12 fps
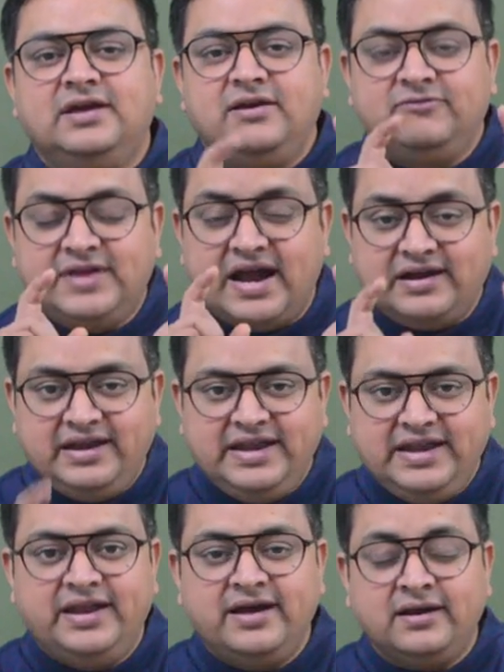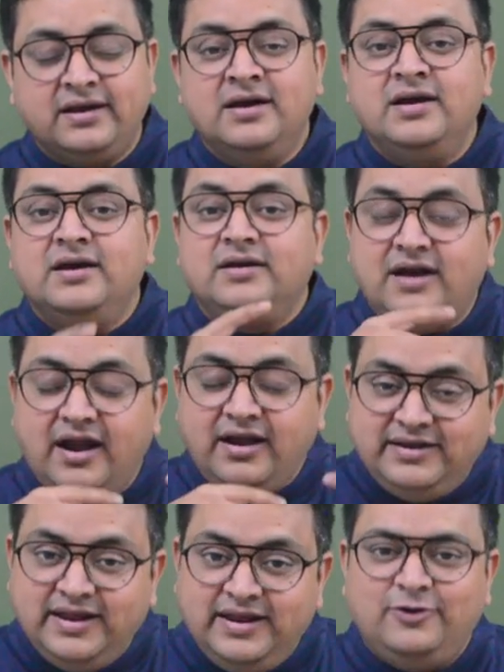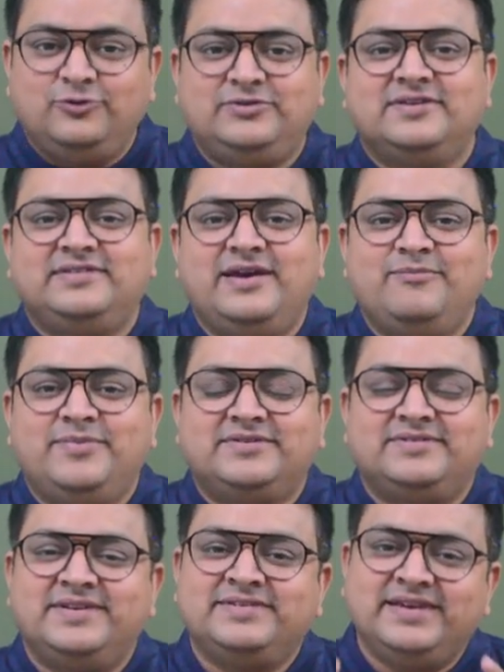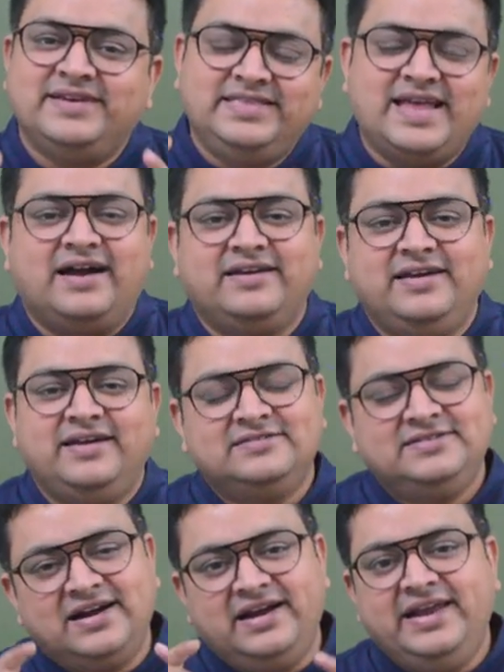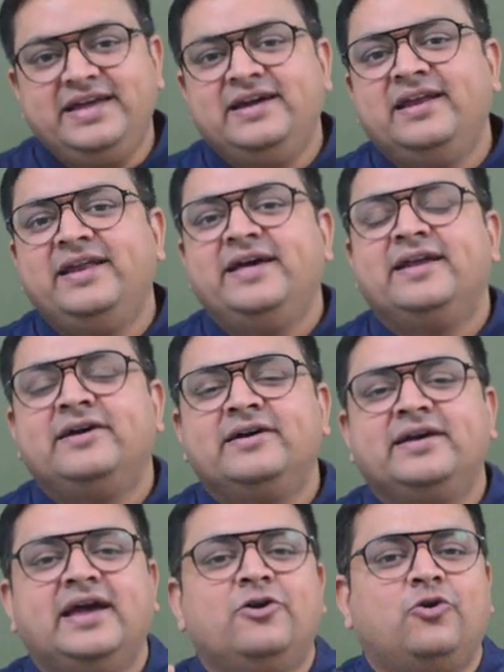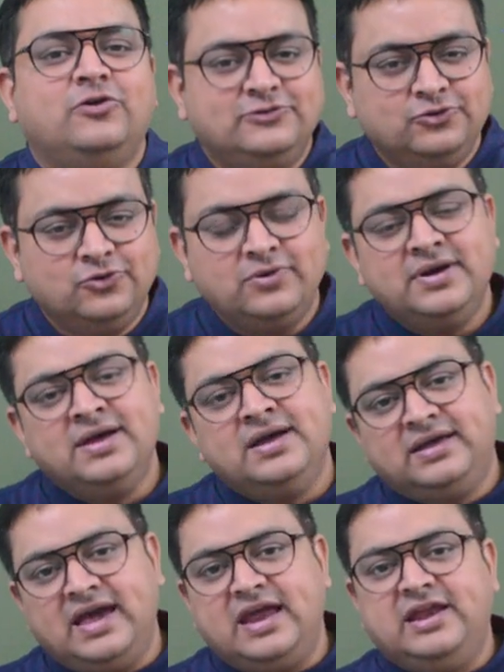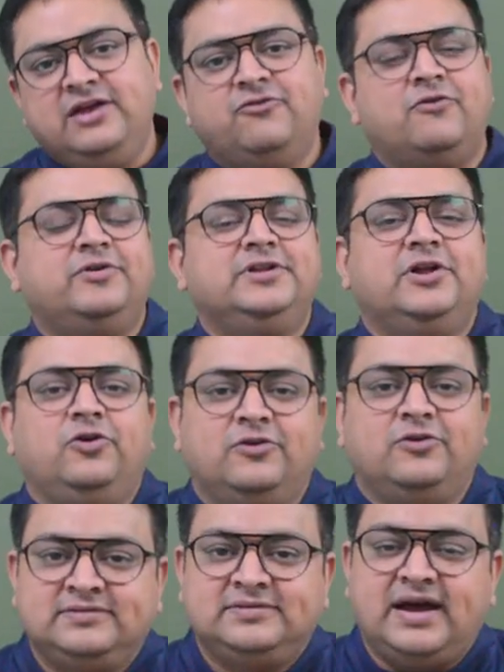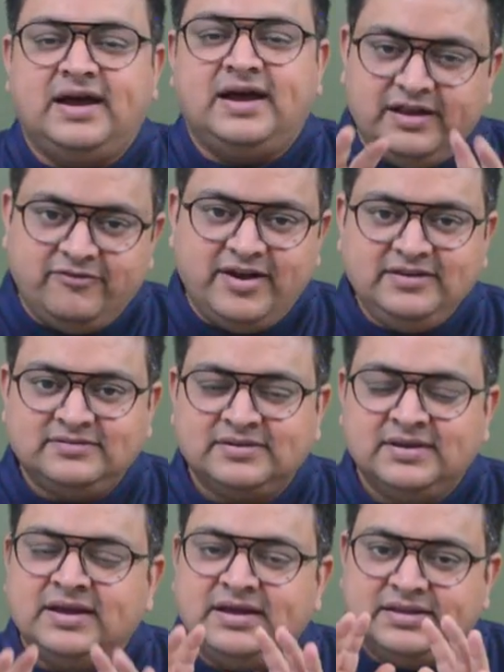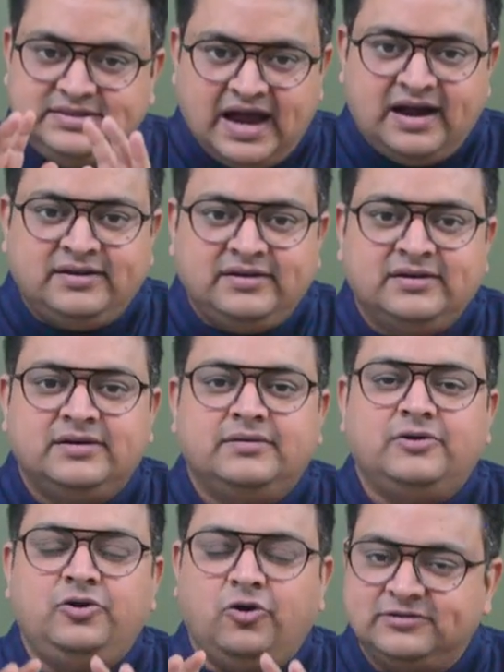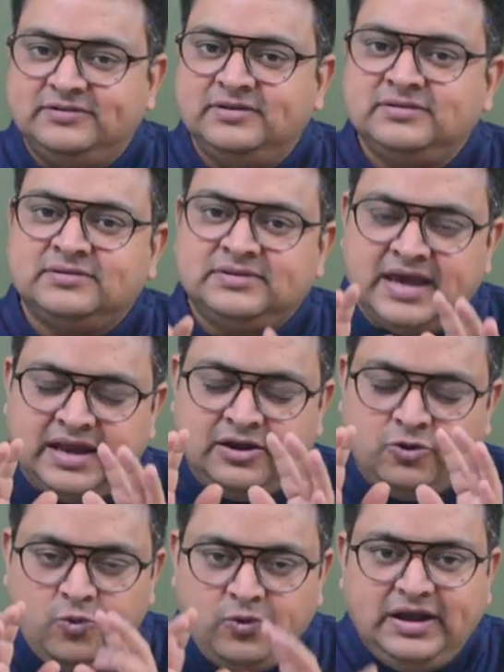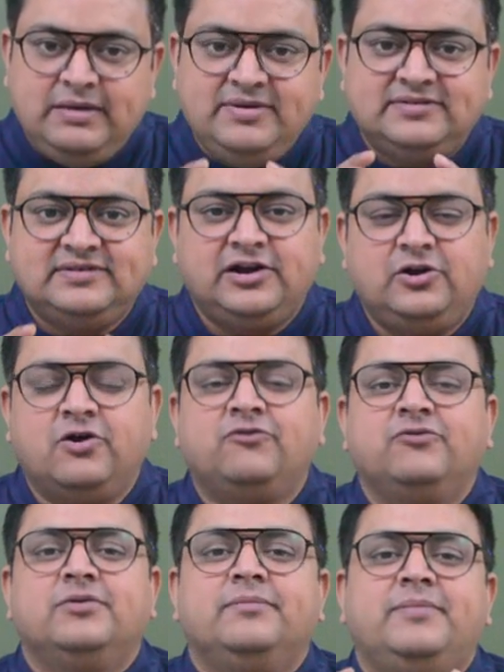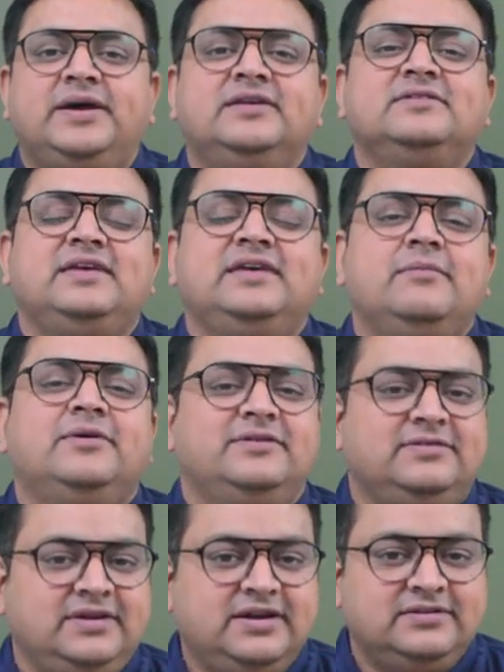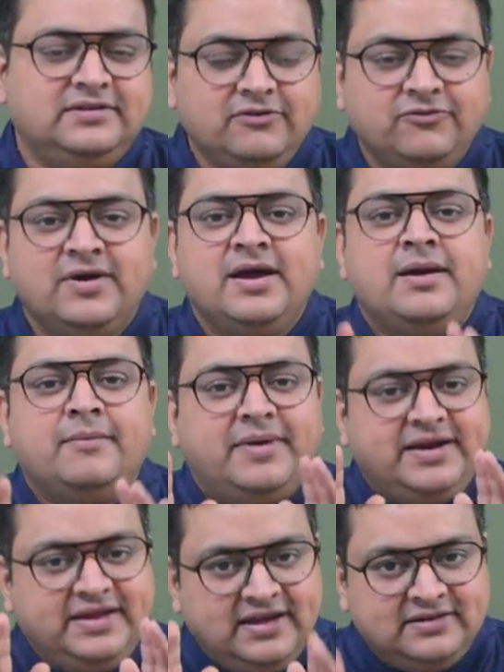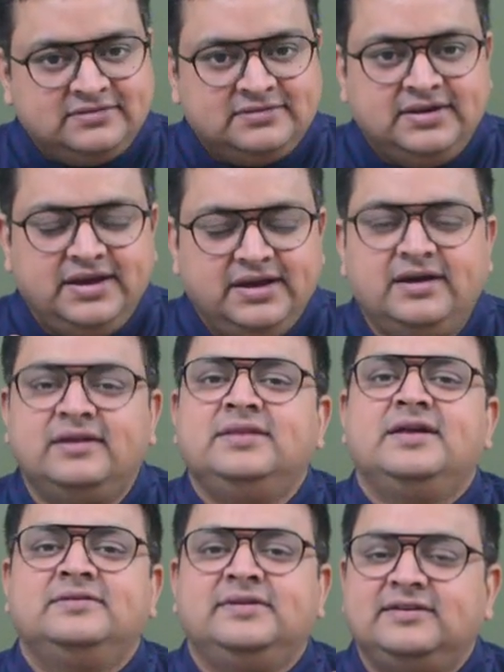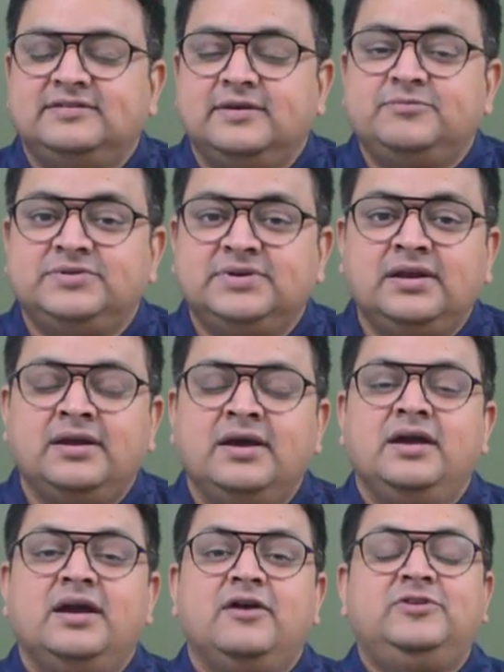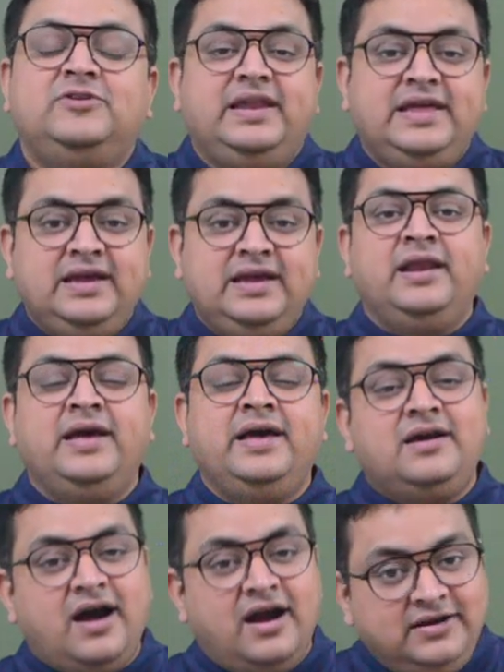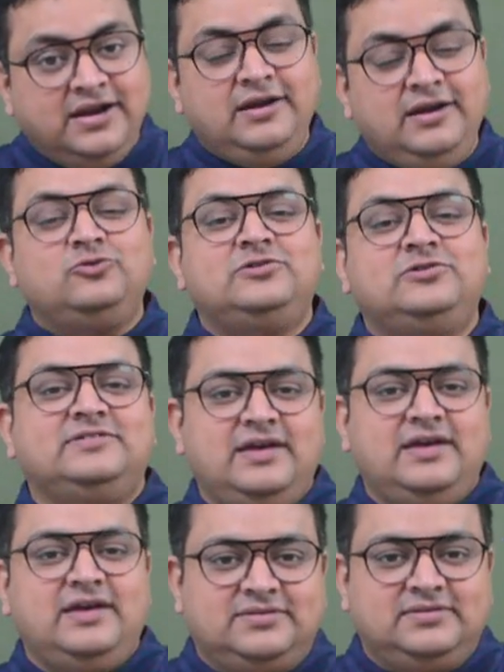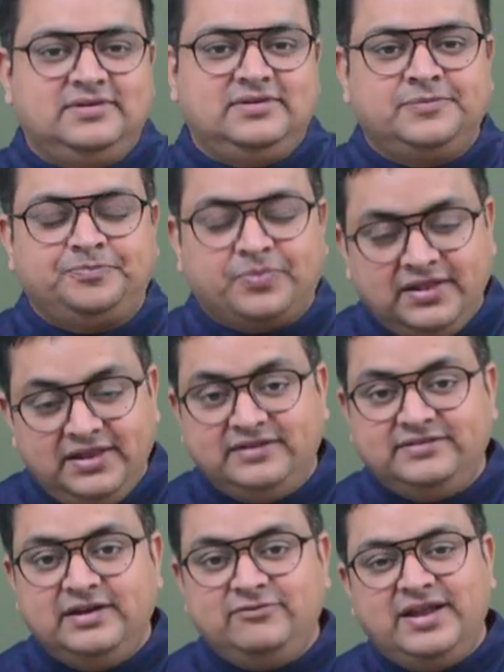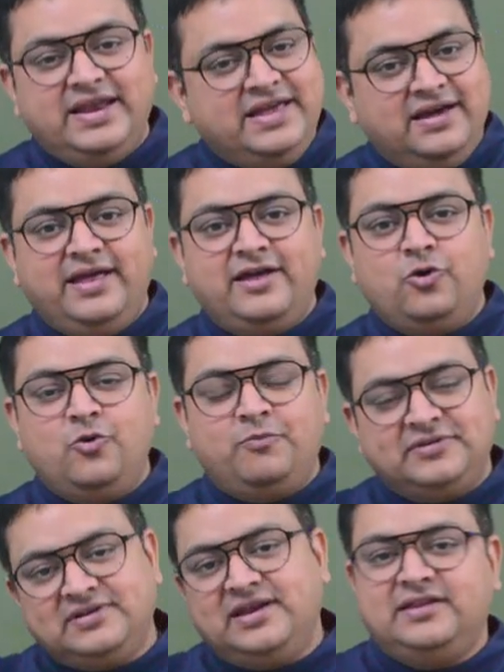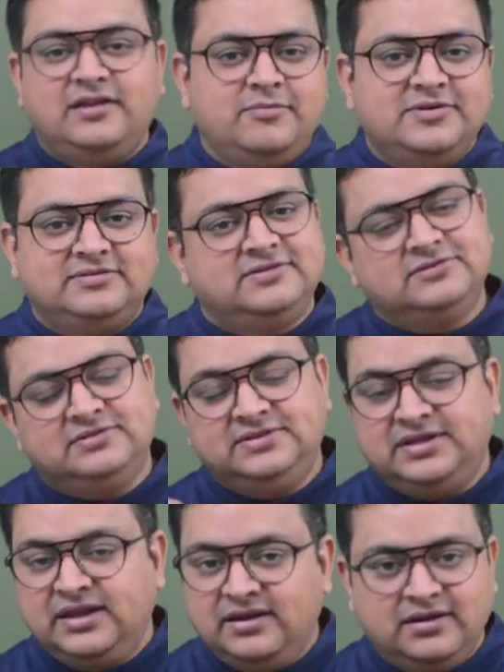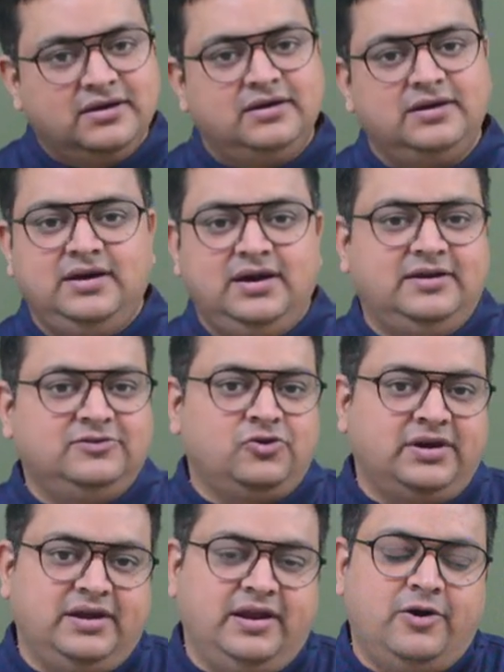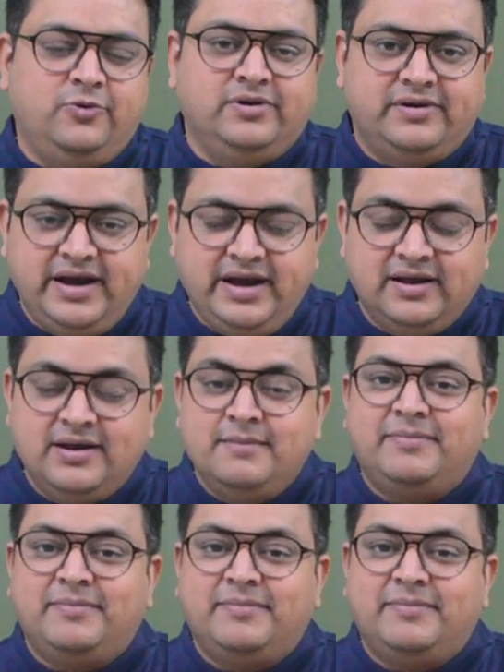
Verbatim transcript: If that legal heir continues the same business, in that case, that legal heir can also carry forward the losses. Otherwise, that losses can only be set off by the same assessee itself. But yes, here there is an exception. If the legal heir continues the same business, let's say if the legal heir opens another business, then it is not allowed, right?